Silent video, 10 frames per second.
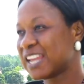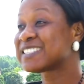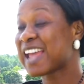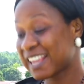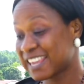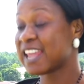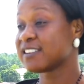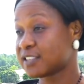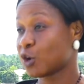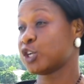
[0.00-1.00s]
It's
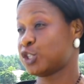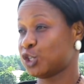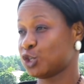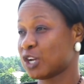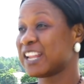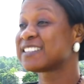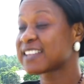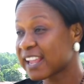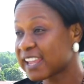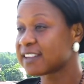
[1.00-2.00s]
against the Constitution. It's
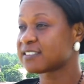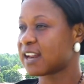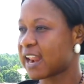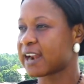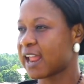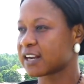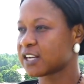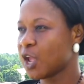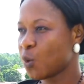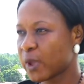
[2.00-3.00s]
against the Land Act.
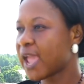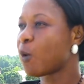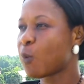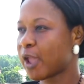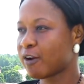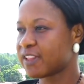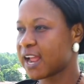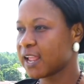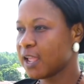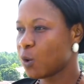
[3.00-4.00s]
We are aware of
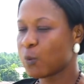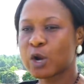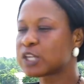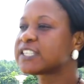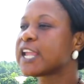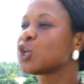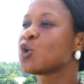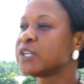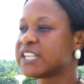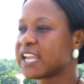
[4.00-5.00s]
that. We're not saying
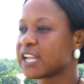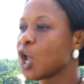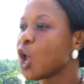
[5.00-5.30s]
don't take it.